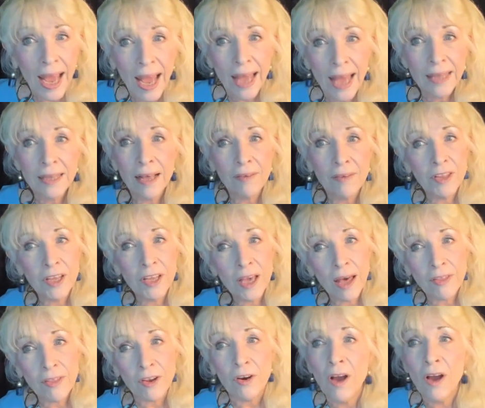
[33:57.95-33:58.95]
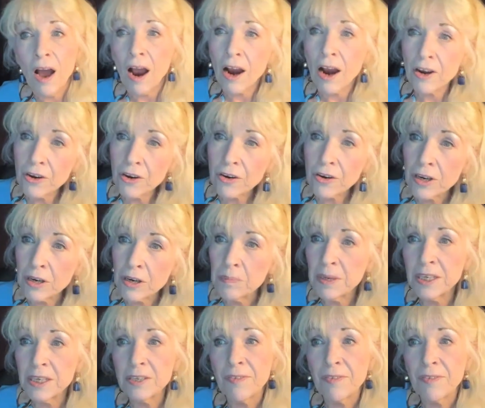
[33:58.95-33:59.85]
and love the other, or you're going to be